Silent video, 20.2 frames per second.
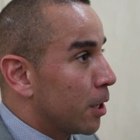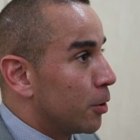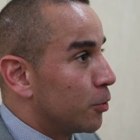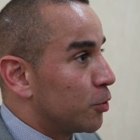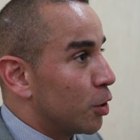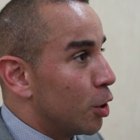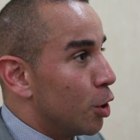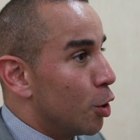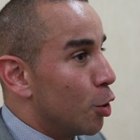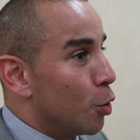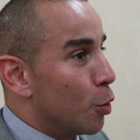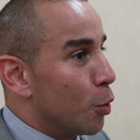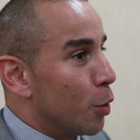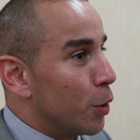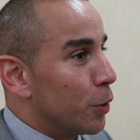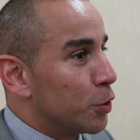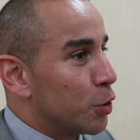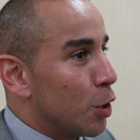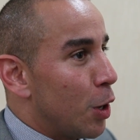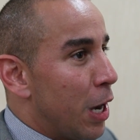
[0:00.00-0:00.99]

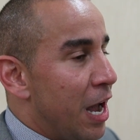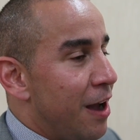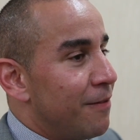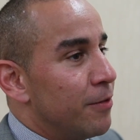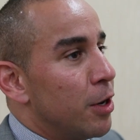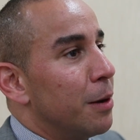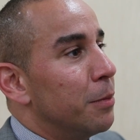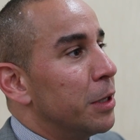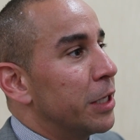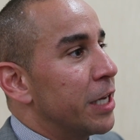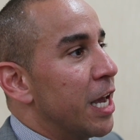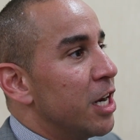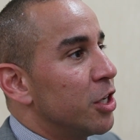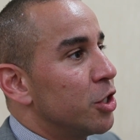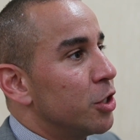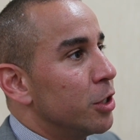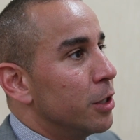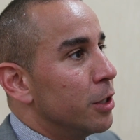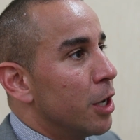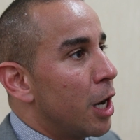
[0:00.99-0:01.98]
So, so I have an
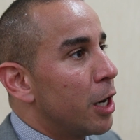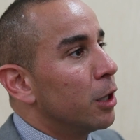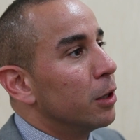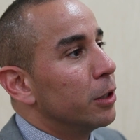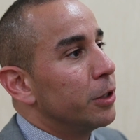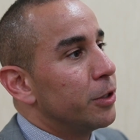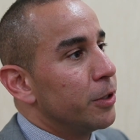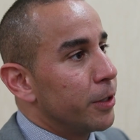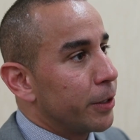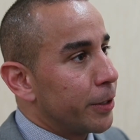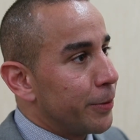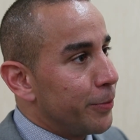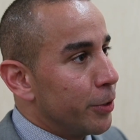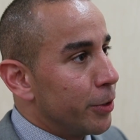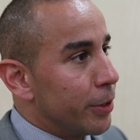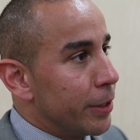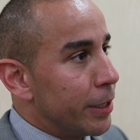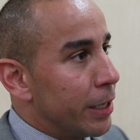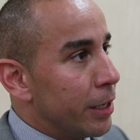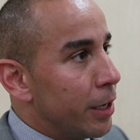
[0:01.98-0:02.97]
obligation not only to the
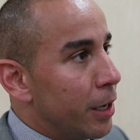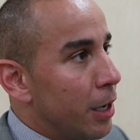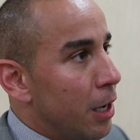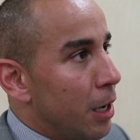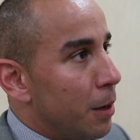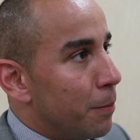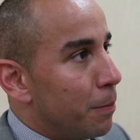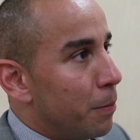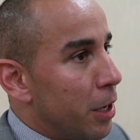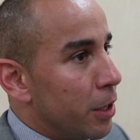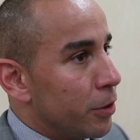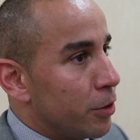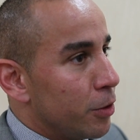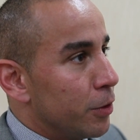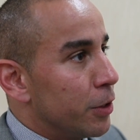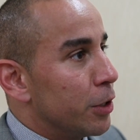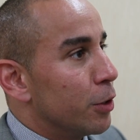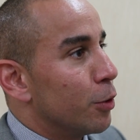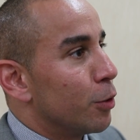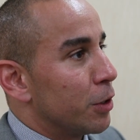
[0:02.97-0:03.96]
community, but
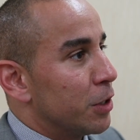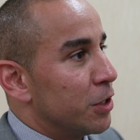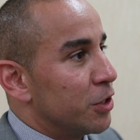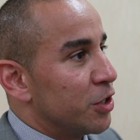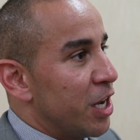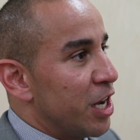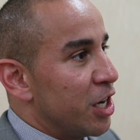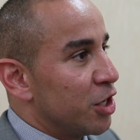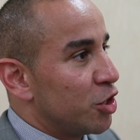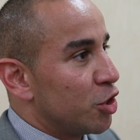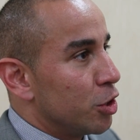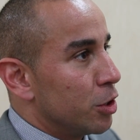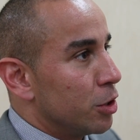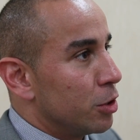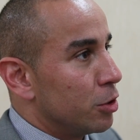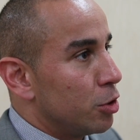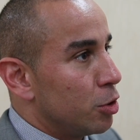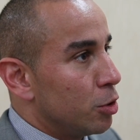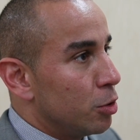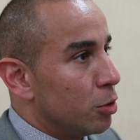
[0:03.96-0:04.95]
to the
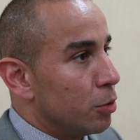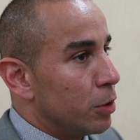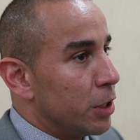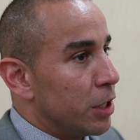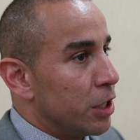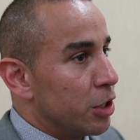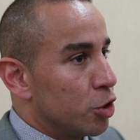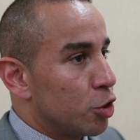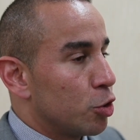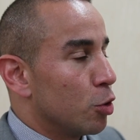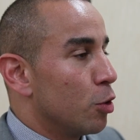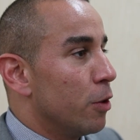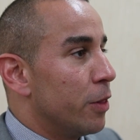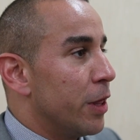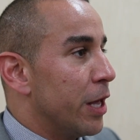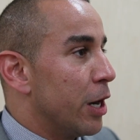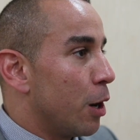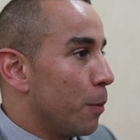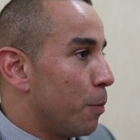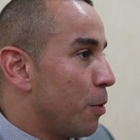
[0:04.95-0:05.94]
organization to ensure
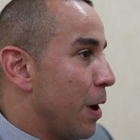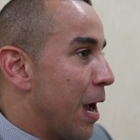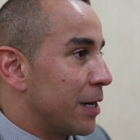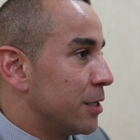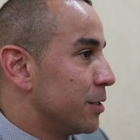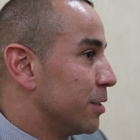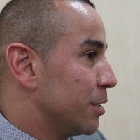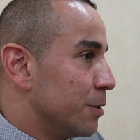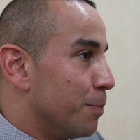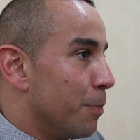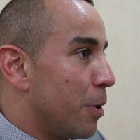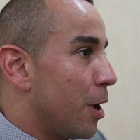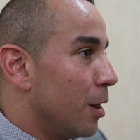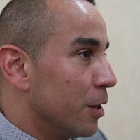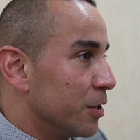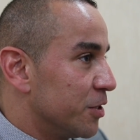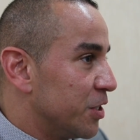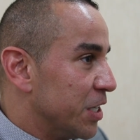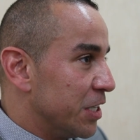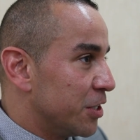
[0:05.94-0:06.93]
that our practices and
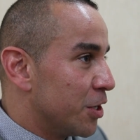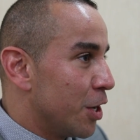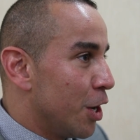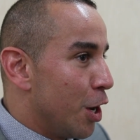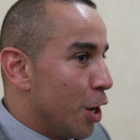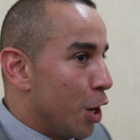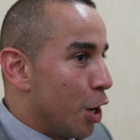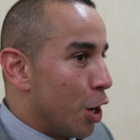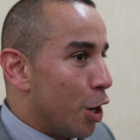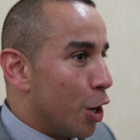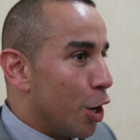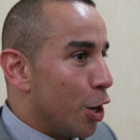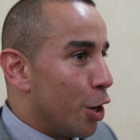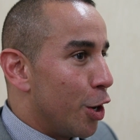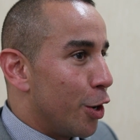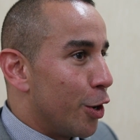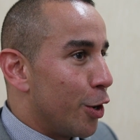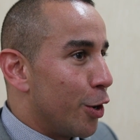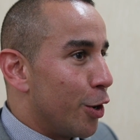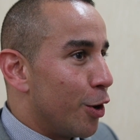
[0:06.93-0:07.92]
policies
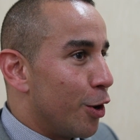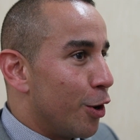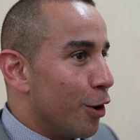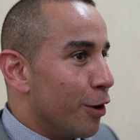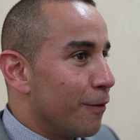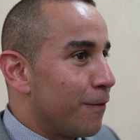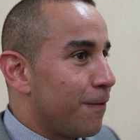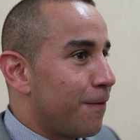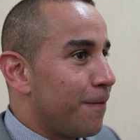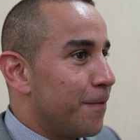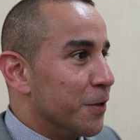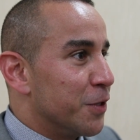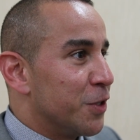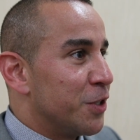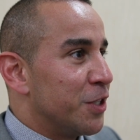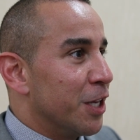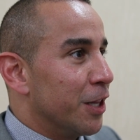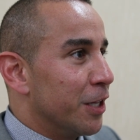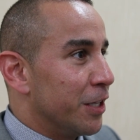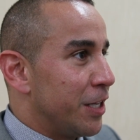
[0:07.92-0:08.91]
aren't
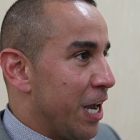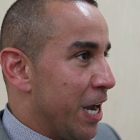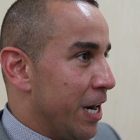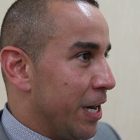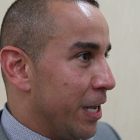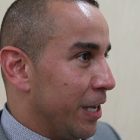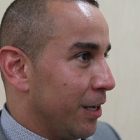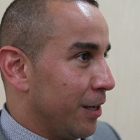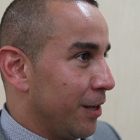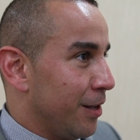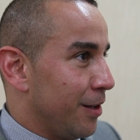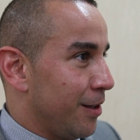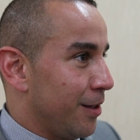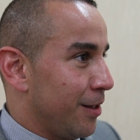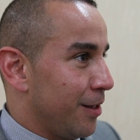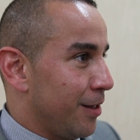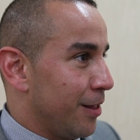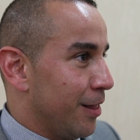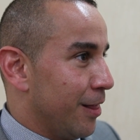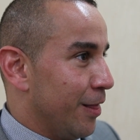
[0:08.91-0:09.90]
facilitating
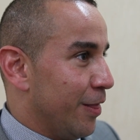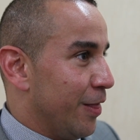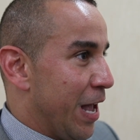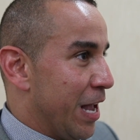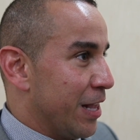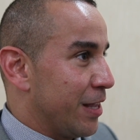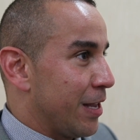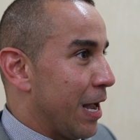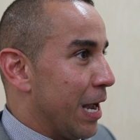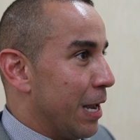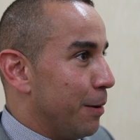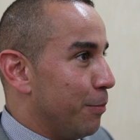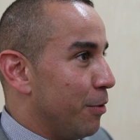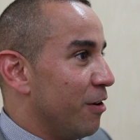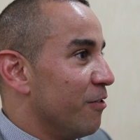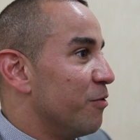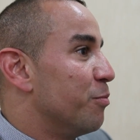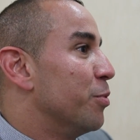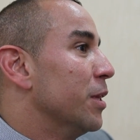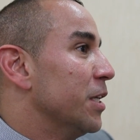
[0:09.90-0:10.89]
that type
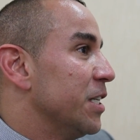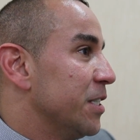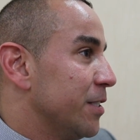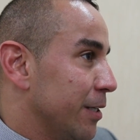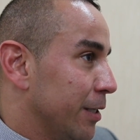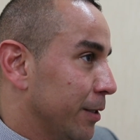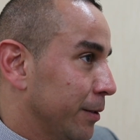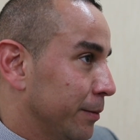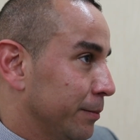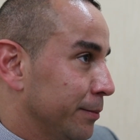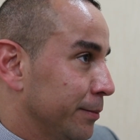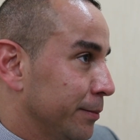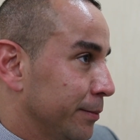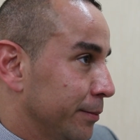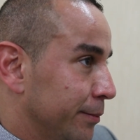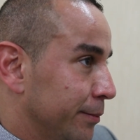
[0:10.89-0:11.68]
of policing.